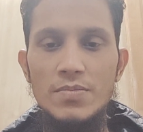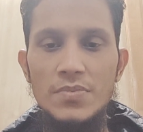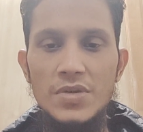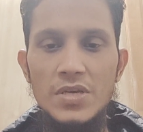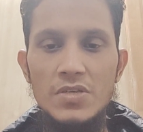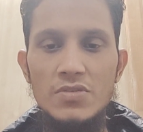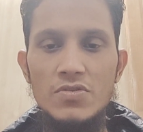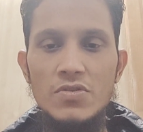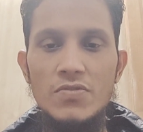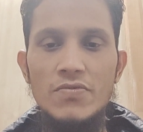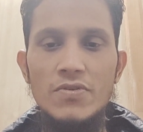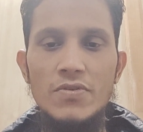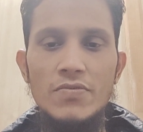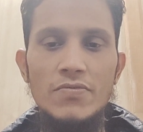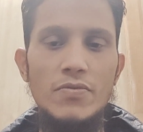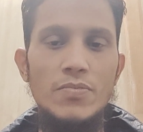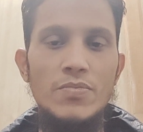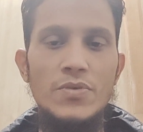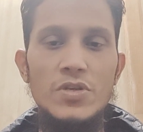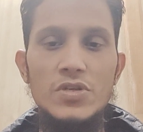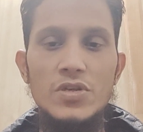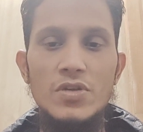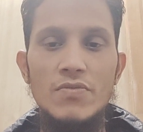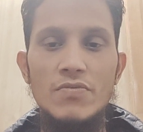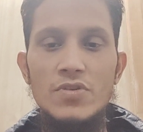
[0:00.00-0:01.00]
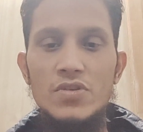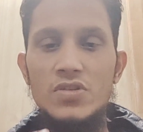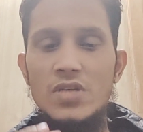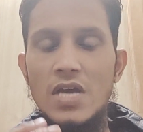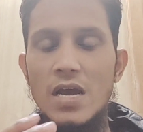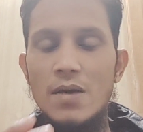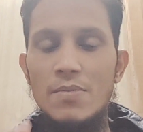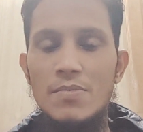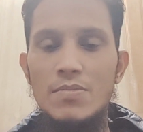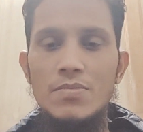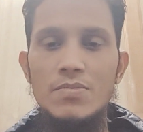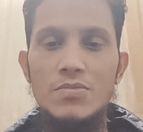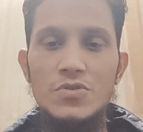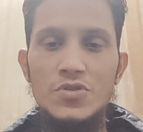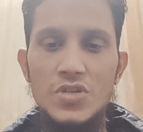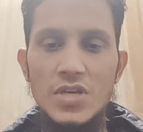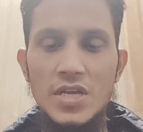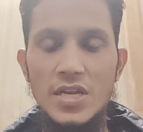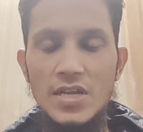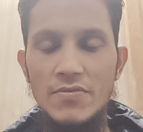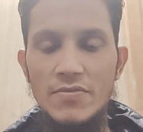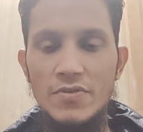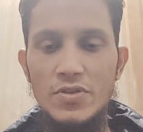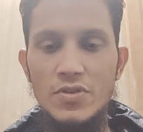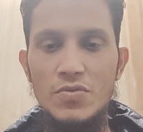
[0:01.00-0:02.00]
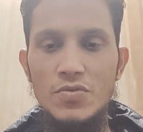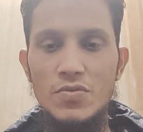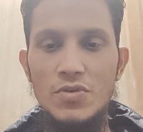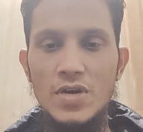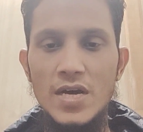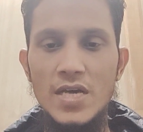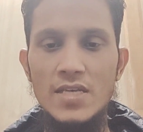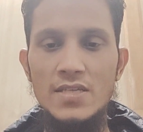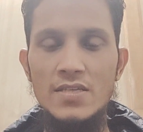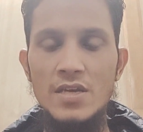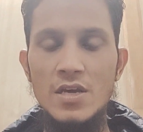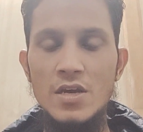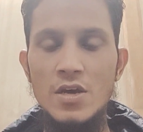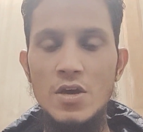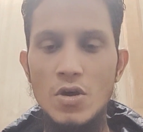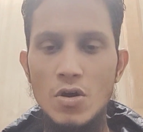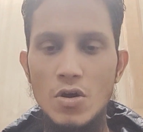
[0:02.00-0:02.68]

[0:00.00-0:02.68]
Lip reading: piece of information which I'm sharing with you guys.